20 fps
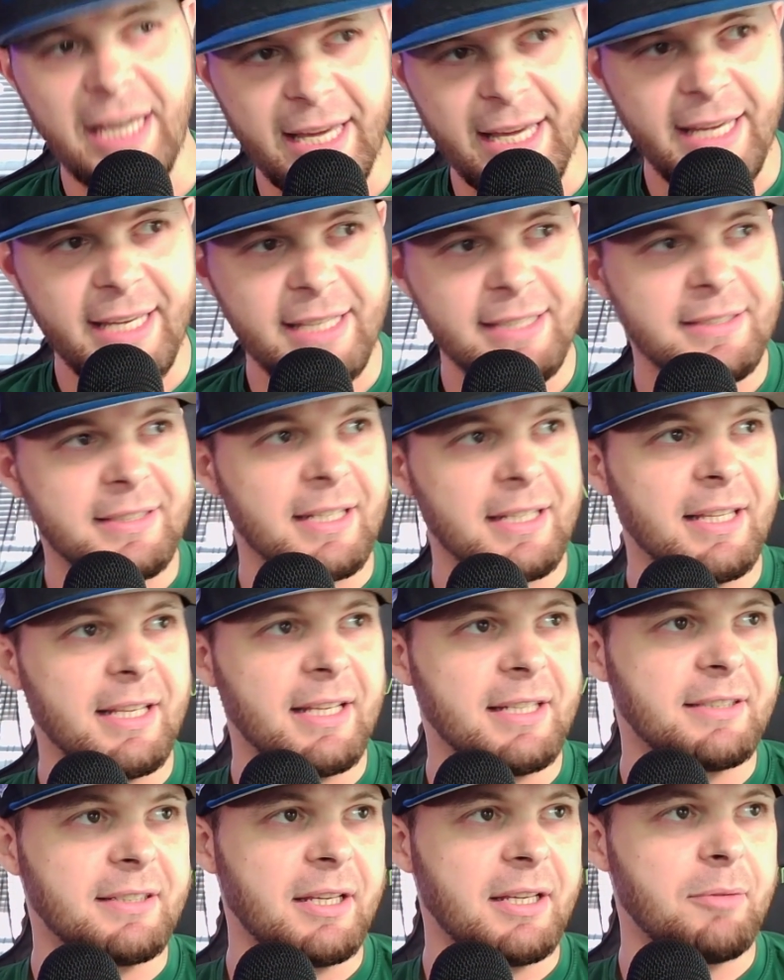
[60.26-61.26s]
into
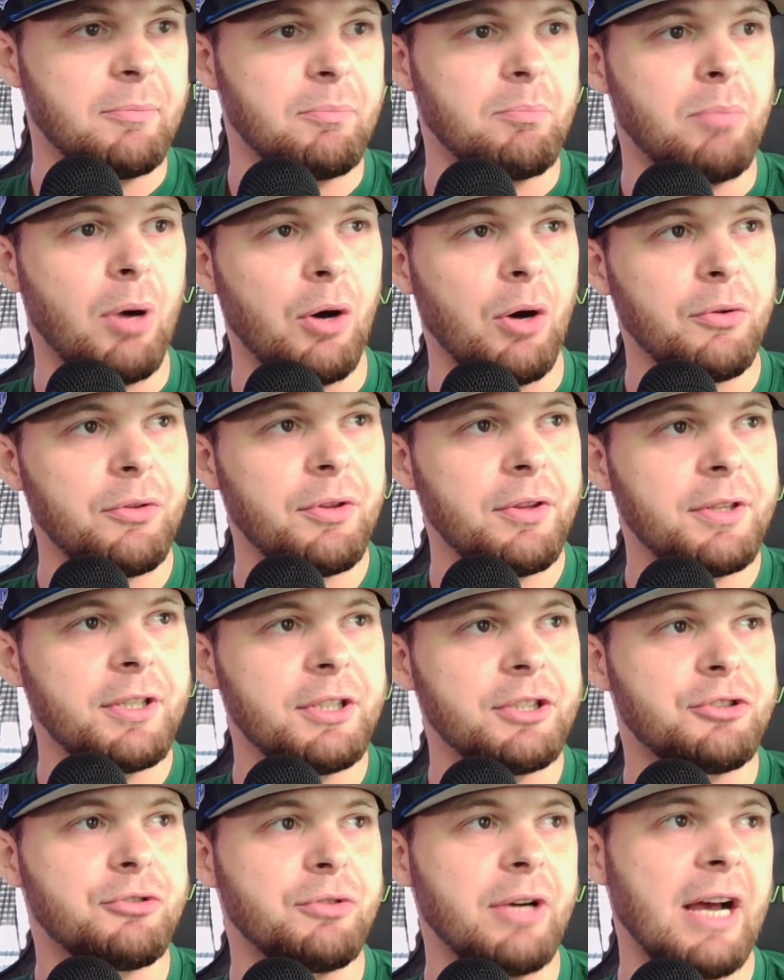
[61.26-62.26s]
this, in both of
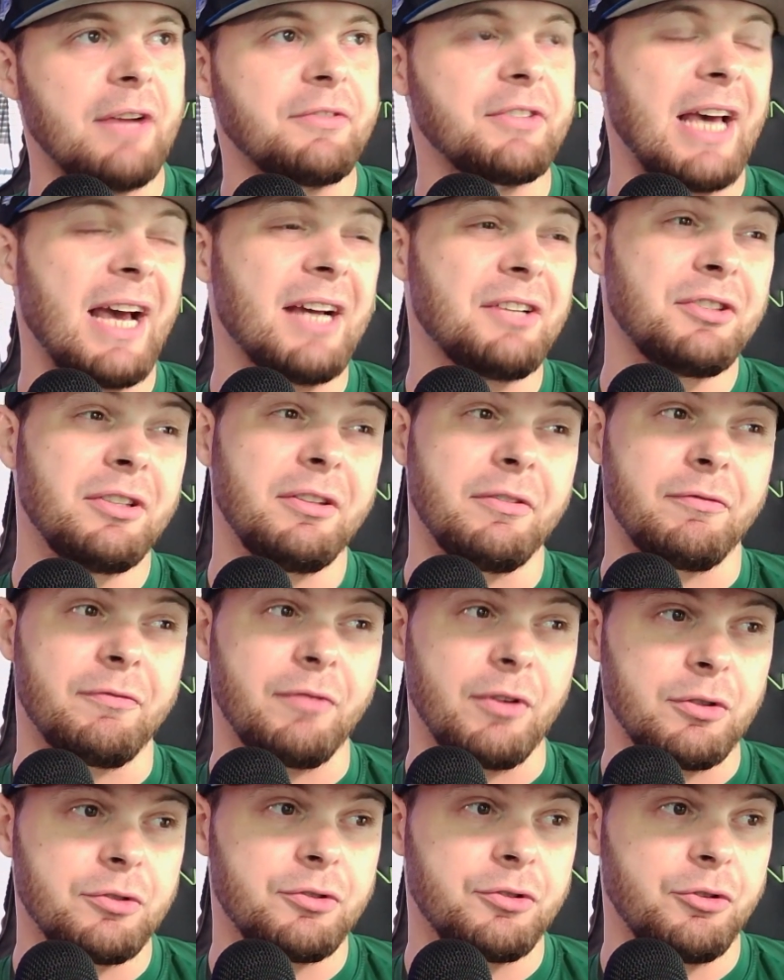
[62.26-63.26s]
these drafts, actually the
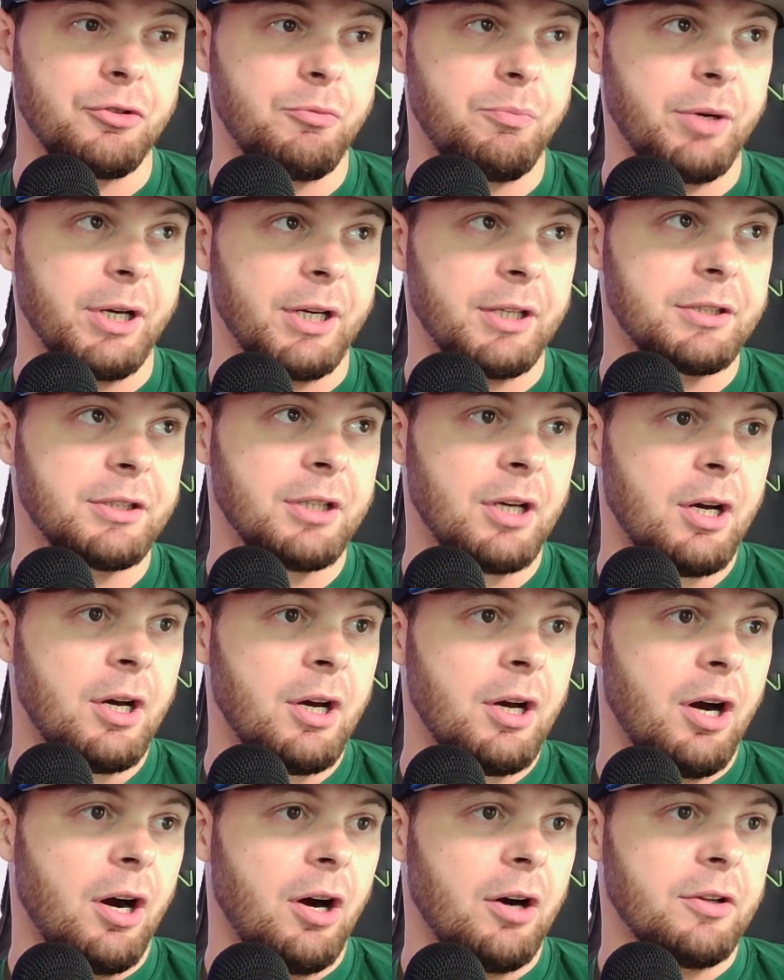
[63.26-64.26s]
first 2 picks
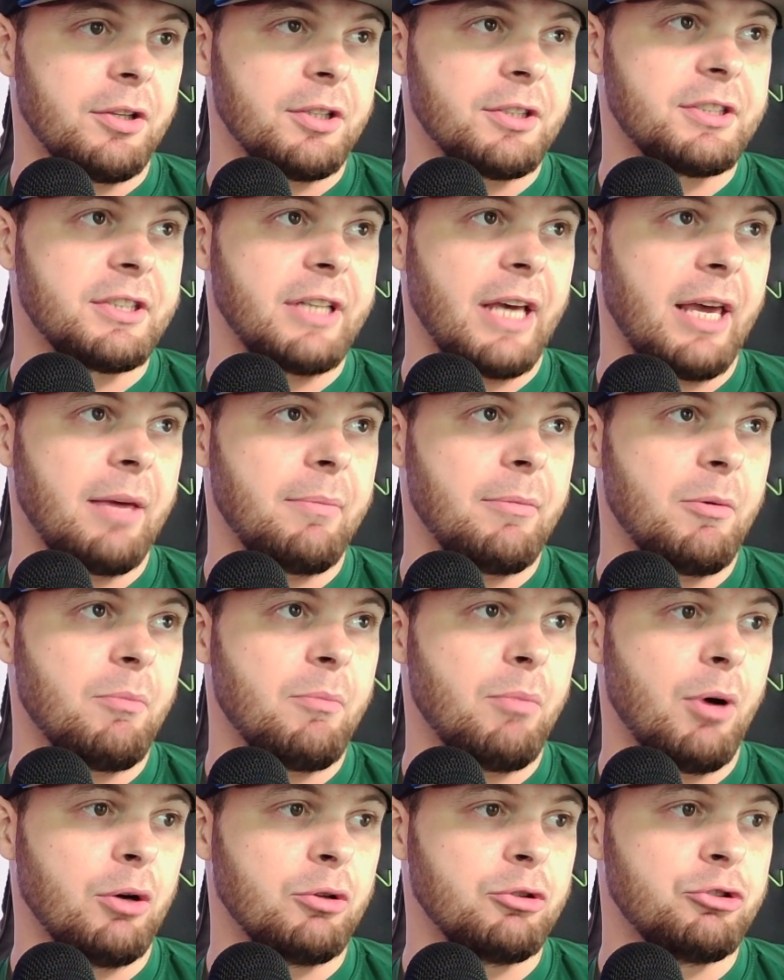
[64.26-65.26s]
are the same in
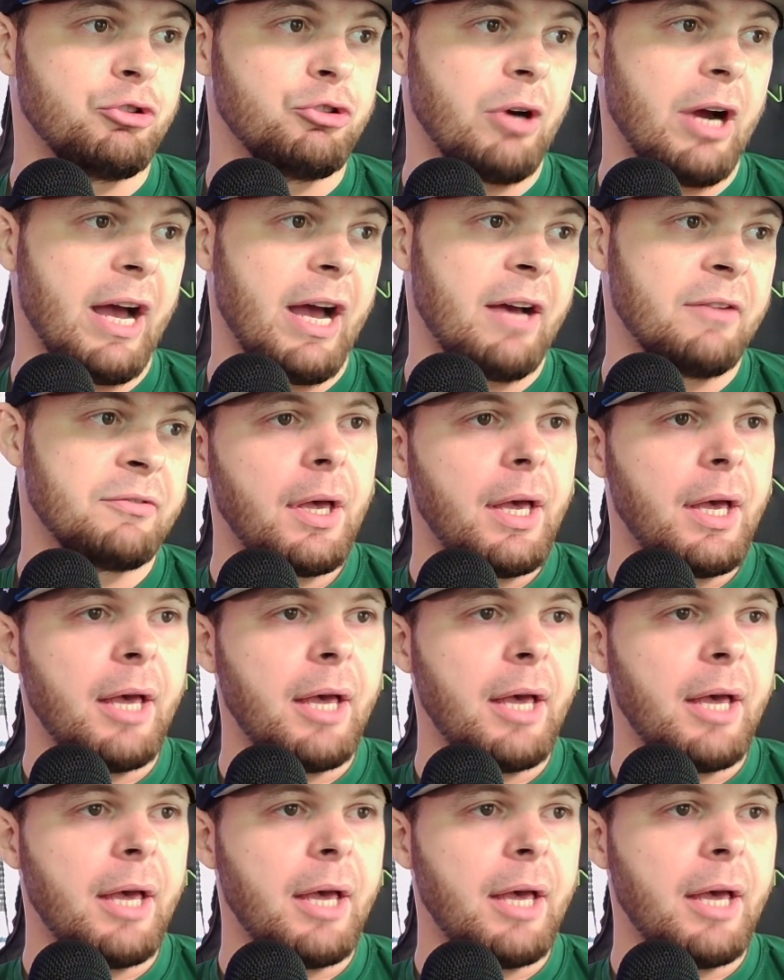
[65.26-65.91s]
both drafts.